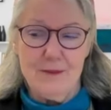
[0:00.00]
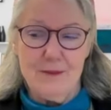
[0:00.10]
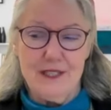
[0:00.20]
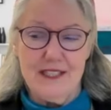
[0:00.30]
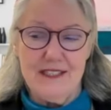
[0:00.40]

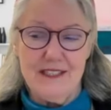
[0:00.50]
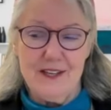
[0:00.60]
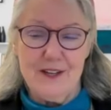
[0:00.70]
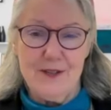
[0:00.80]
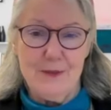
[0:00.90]
coming in
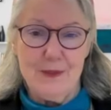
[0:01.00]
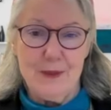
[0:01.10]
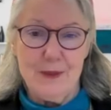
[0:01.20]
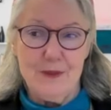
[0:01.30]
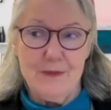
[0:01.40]
in other
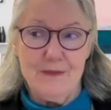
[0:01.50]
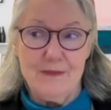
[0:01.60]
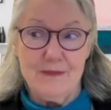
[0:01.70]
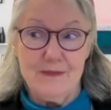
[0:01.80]
people